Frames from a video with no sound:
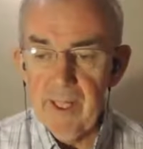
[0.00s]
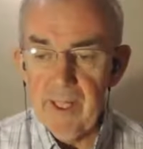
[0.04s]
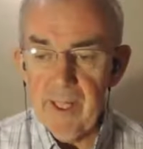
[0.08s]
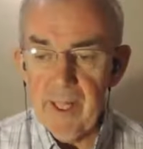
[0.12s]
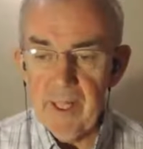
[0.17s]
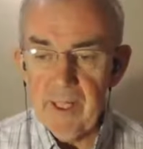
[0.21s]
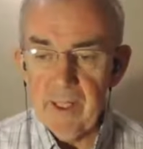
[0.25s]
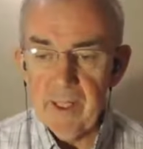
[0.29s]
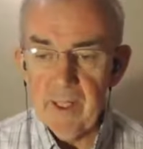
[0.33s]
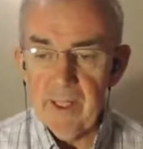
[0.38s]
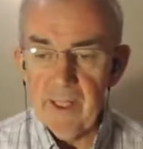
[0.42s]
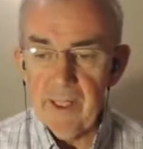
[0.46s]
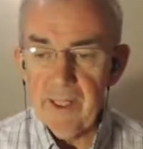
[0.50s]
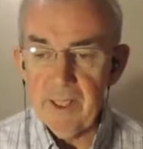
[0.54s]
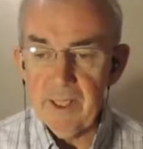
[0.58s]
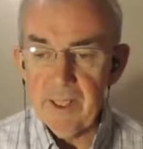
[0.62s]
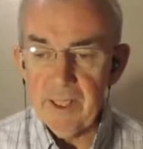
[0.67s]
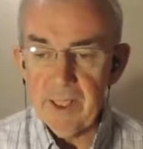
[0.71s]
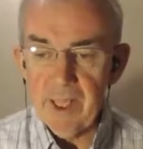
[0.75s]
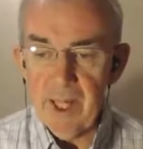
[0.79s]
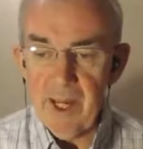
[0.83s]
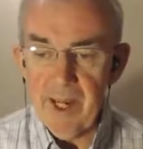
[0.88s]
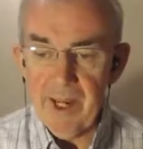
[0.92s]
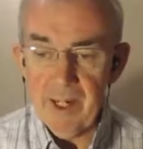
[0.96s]
and the
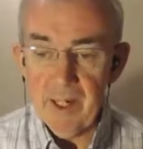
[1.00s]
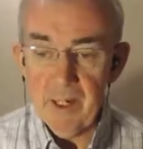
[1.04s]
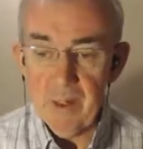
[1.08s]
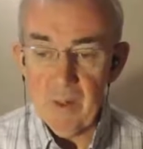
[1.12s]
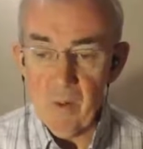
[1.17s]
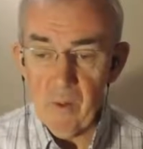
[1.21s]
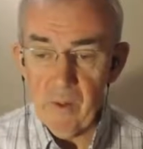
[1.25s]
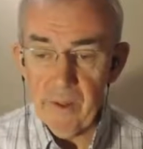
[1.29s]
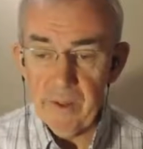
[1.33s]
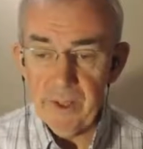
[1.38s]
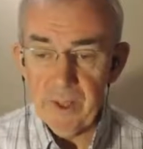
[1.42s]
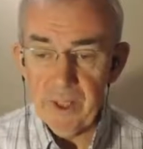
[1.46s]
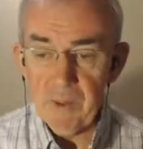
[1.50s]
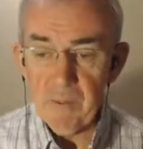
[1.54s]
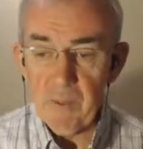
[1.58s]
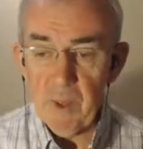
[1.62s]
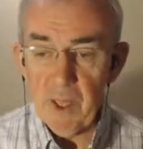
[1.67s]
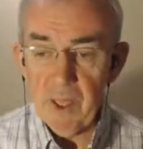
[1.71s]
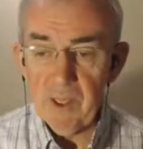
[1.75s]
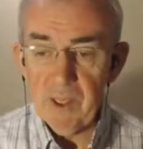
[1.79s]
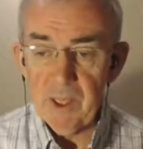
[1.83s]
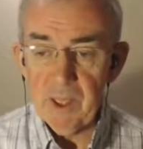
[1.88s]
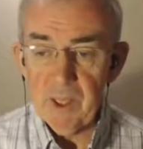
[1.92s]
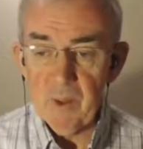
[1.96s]
latest tech, which is
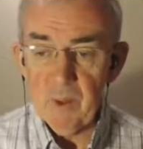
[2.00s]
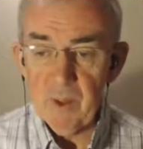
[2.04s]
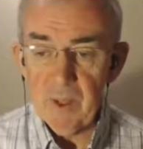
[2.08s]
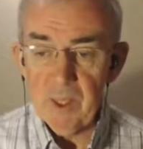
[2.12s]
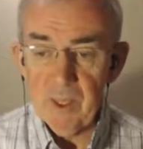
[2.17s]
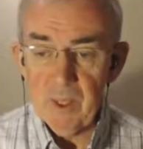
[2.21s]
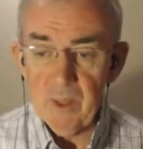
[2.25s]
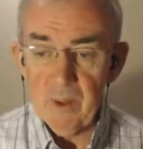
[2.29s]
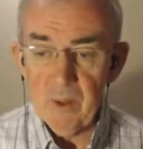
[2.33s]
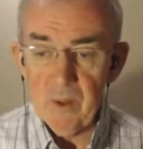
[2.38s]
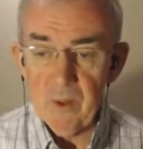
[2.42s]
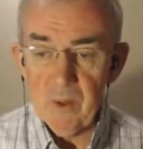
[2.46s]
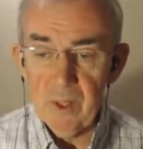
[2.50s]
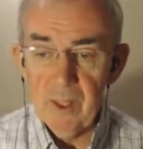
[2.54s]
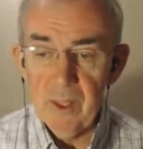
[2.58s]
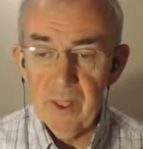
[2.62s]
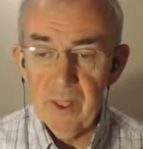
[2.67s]
bound to include